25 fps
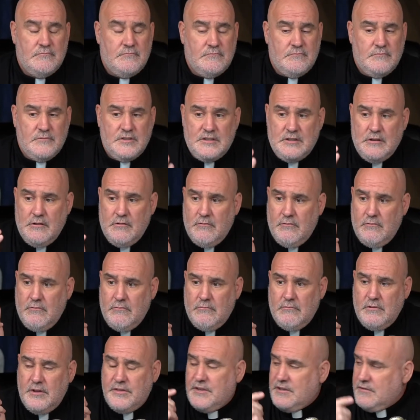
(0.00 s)
So
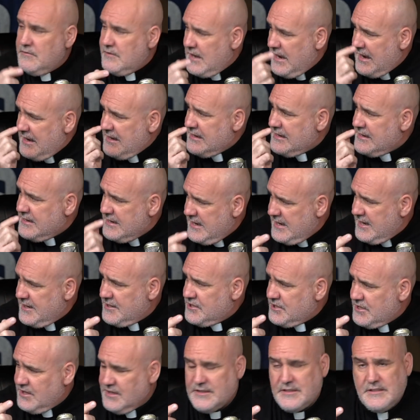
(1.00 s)
when the United
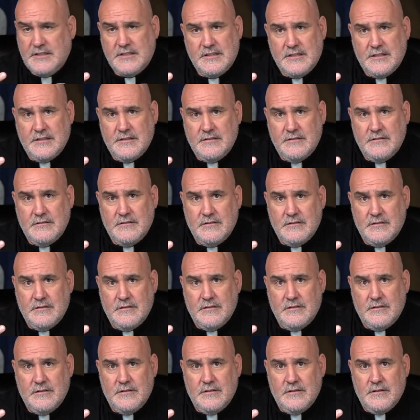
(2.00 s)
Nations,
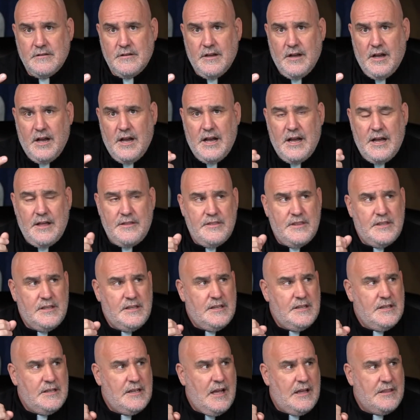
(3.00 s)
on
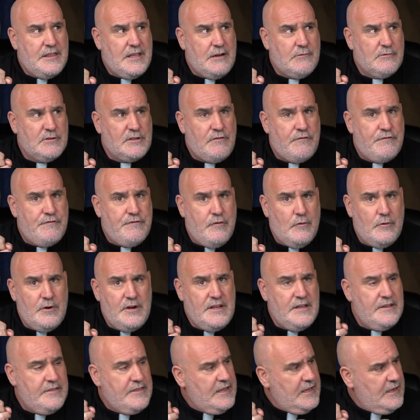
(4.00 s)
the, I think it was
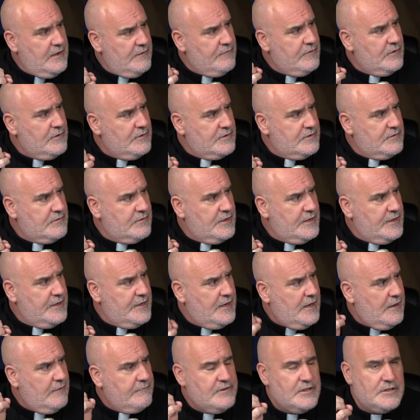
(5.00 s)
40th
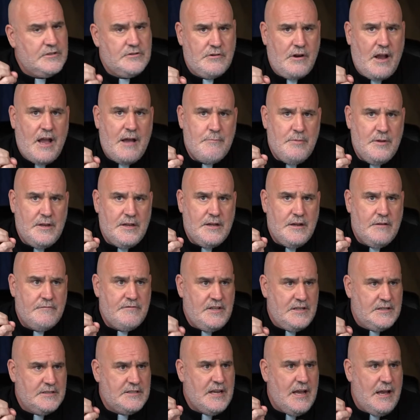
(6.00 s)
anniversary of the dropping of
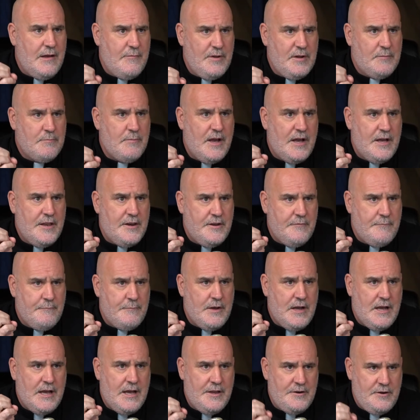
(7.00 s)
the atomic bomb
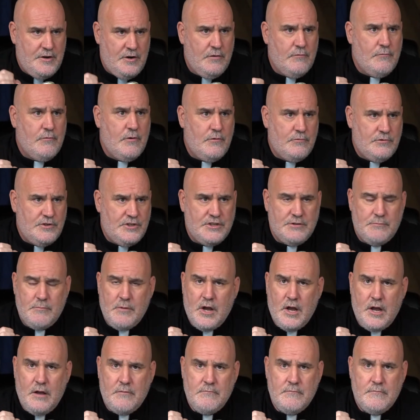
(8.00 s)
on
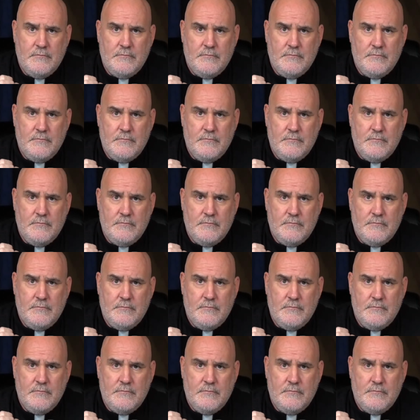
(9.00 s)
Hiroshima,